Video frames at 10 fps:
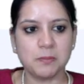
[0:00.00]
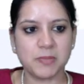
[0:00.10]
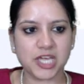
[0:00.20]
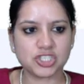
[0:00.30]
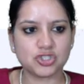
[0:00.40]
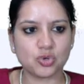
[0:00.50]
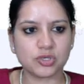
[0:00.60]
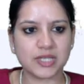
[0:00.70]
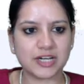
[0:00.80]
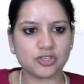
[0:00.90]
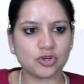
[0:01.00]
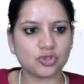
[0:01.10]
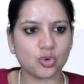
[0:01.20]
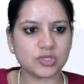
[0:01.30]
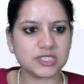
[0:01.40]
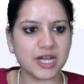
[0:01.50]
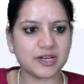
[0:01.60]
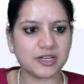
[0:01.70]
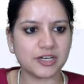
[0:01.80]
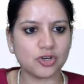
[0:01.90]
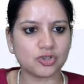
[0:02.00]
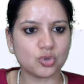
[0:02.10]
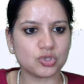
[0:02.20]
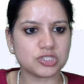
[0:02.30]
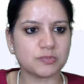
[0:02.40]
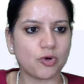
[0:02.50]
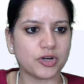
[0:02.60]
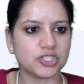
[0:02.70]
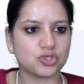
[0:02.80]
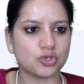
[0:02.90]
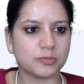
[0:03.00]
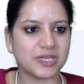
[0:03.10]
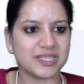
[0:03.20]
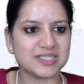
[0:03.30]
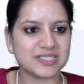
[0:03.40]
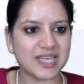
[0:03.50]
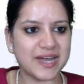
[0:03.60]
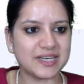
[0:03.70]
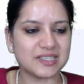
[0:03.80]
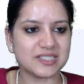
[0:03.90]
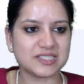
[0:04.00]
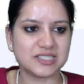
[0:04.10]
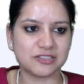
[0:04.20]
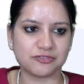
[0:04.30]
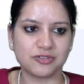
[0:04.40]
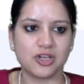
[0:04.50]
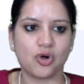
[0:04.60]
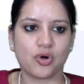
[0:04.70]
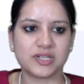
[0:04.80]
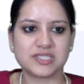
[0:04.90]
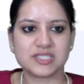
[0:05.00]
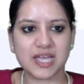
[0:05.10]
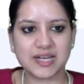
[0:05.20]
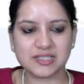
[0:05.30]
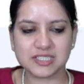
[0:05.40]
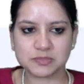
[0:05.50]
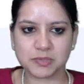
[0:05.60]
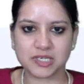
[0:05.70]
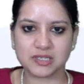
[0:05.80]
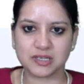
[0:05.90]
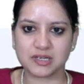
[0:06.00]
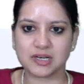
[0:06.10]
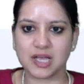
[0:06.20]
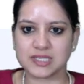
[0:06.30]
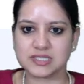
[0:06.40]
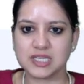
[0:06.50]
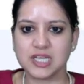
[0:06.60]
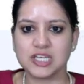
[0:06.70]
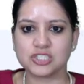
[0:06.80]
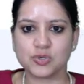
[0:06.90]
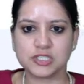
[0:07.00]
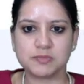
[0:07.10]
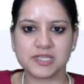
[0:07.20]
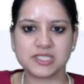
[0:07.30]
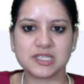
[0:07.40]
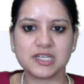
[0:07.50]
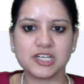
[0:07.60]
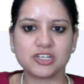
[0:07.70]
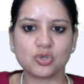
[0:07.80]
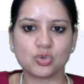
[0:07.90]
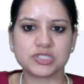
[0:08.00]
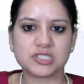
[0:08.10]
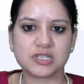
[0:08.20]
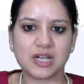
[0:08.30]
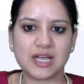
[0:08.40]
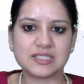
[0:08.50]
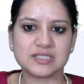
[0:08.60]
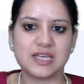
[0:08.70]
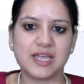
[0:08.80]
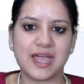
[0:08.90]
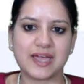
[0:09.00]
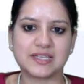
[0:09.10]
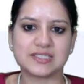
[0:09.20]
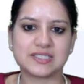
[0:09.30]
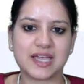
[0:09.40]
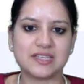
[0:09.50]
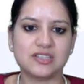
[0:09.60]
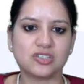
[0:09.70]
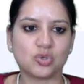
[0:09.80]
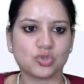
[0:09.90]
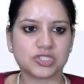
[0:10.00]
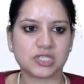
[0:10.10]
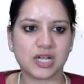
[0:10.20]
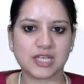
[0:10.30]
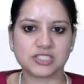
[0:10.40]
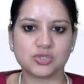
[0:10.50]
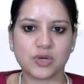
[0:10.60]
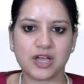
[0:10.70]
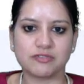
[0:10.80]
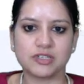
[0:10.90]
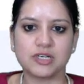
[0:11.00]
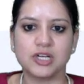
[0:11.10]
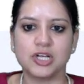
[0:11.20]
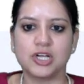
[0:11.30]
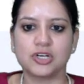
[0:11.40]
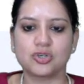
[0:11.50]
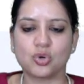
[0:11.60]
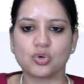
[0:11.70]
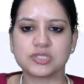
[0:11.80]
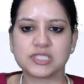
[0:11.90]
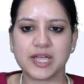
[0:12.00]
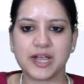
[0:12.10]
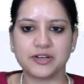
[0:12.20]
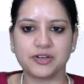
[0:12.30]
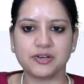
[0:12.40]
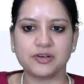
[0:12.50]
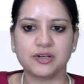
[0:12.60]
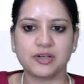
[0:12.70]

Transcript: Make sure that your toast header and your toast body should be inside this div or inside this particular class. So it's basically a toast class, and inside the toast class you have a toast header